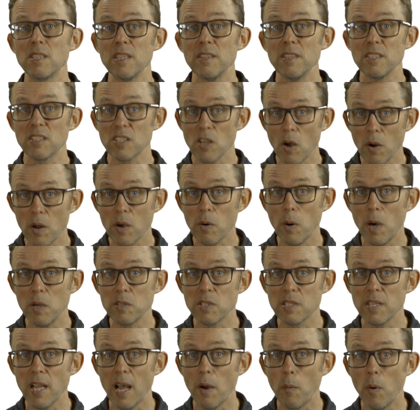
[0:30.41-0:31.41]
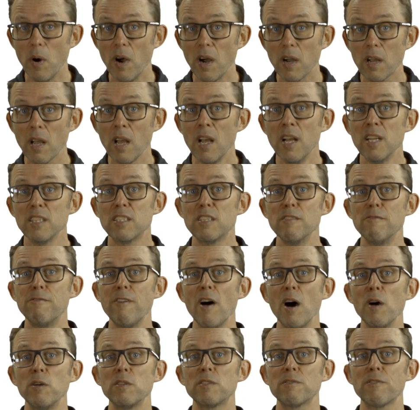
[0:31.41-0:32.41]
in the SolarQuotes network to
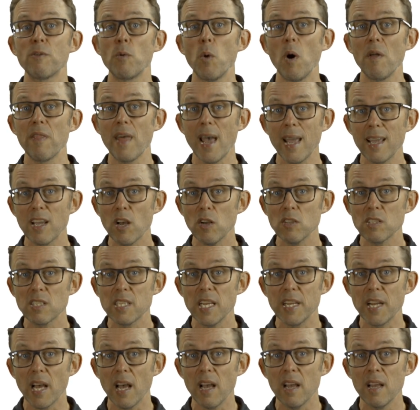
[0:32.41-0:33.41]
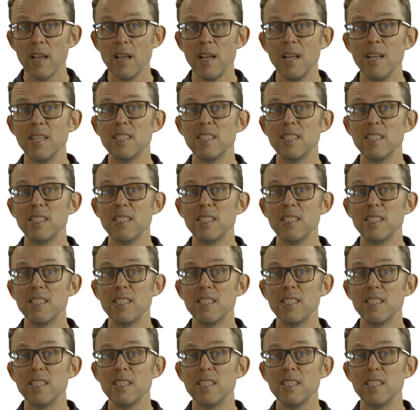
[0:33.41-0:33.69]
vote for what they consider